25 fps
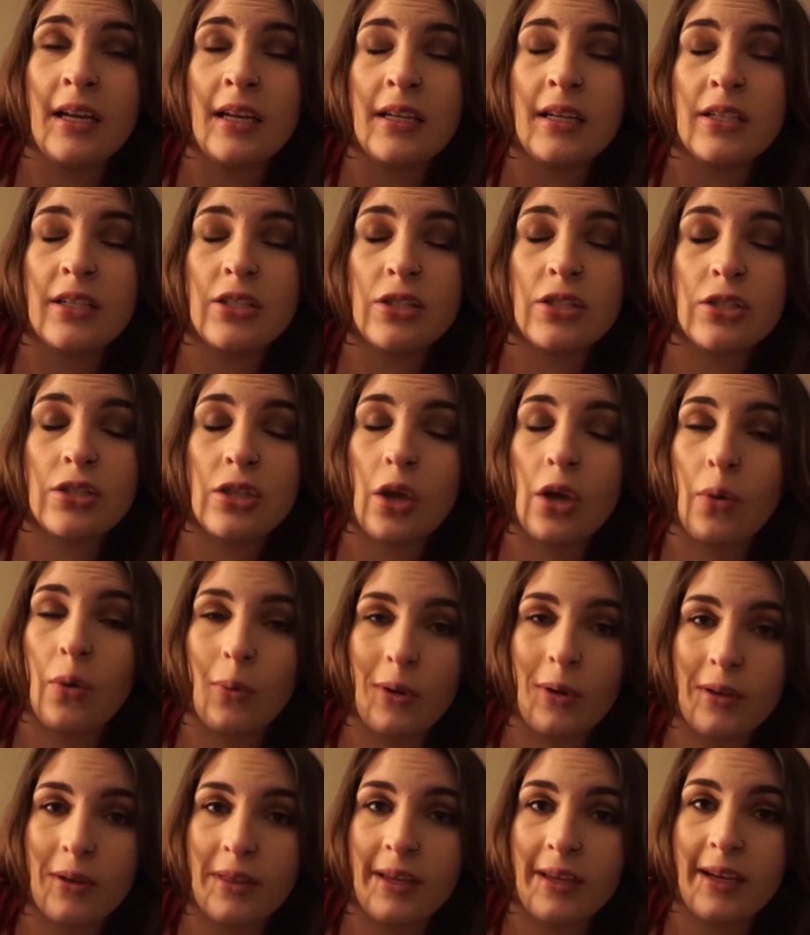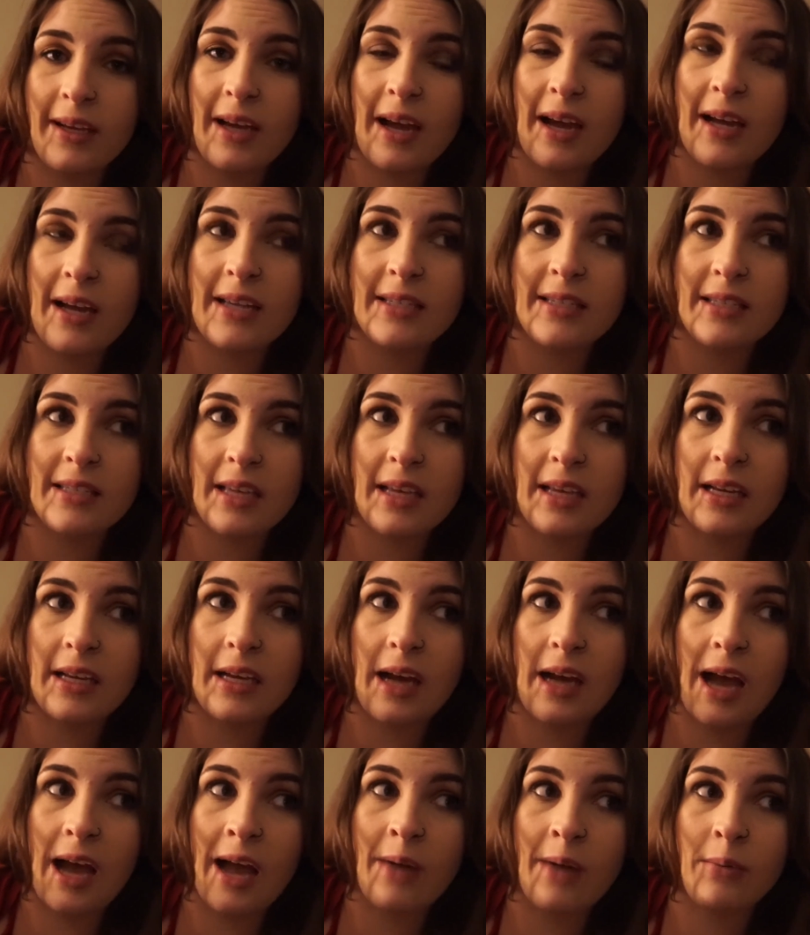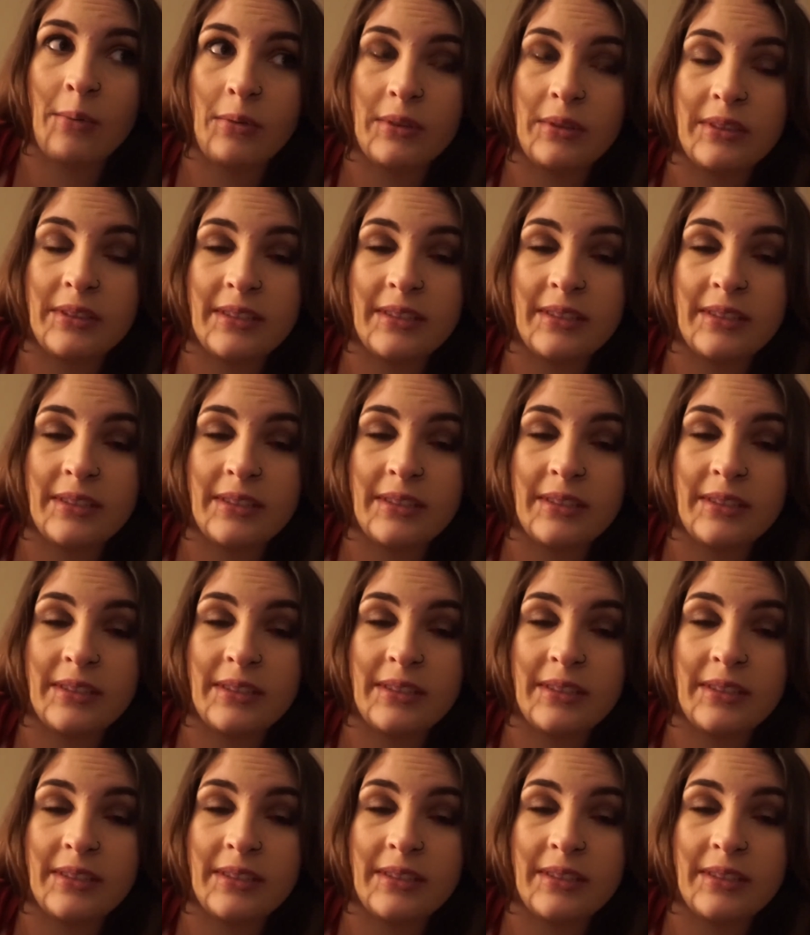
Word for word: so worth it guys like i will